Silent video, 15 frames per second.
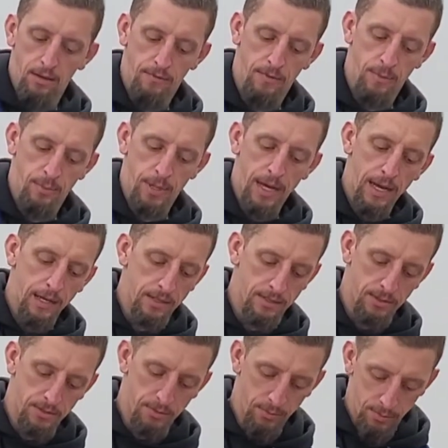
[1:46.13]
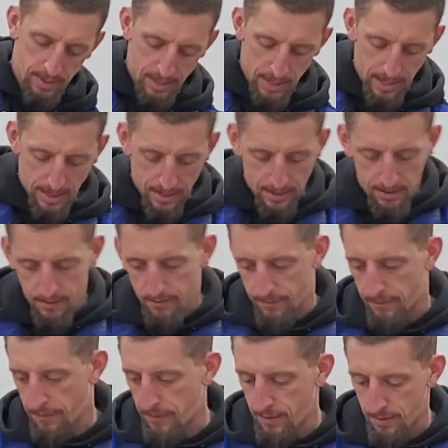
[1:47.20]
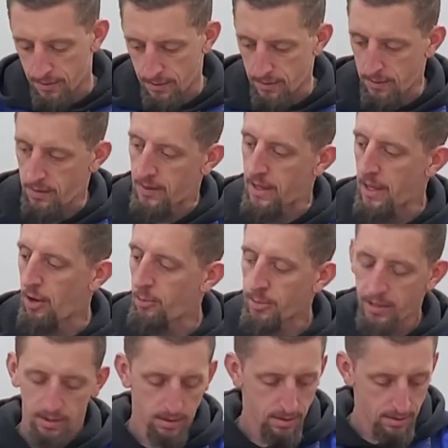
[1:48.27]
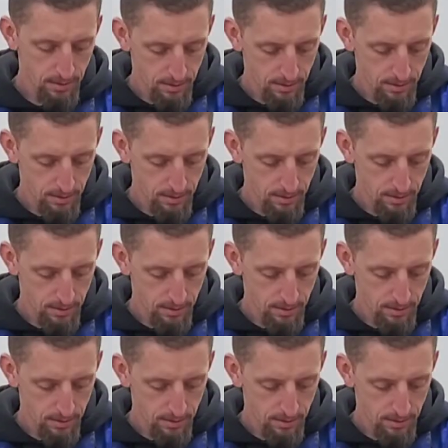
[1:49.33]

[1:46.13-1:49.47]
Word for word: out of the box, we have the helmet.